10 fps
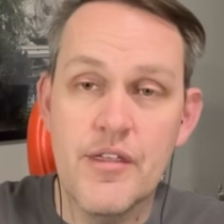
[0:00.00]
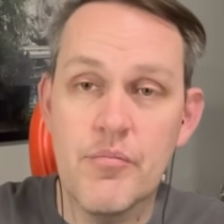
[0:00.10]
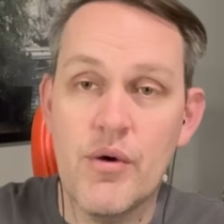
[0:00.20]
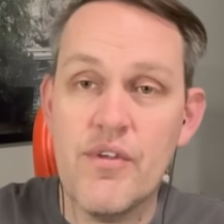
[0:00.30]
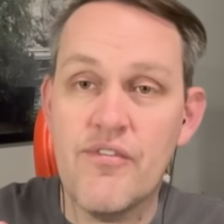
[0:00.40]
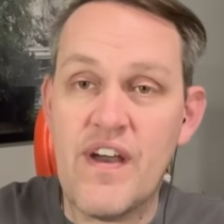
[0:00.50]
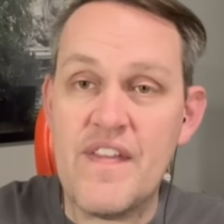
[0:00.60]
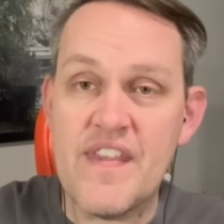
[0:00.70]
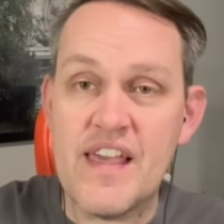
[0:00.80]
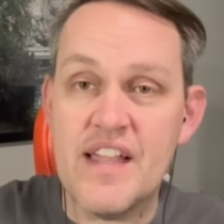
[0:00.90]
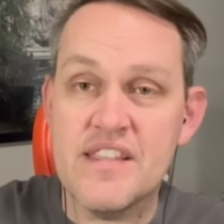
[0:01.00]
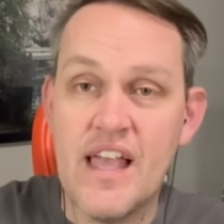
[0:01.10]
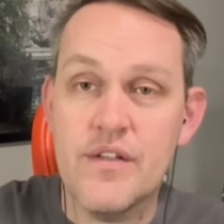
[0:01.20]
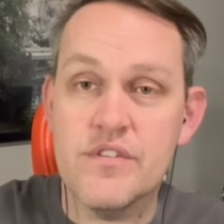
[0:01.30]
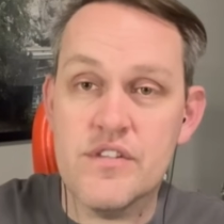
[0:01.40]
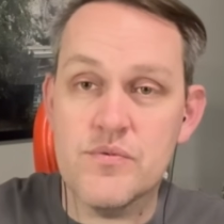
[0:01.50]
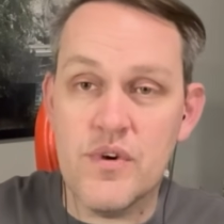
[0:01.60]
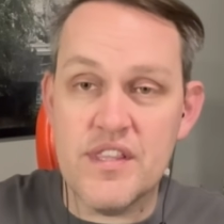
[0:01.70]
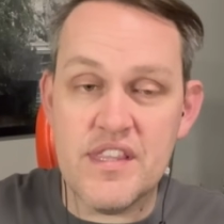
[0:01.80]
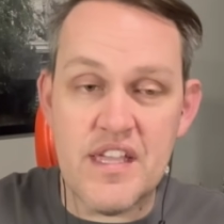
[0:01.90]
but we finally got down to this
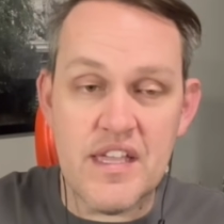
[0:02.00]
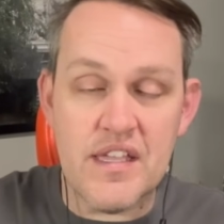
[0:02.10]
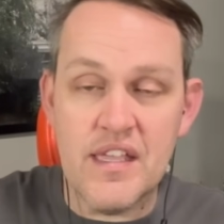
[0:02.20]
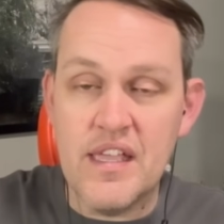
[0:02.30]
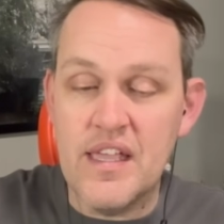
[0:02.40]
one thing.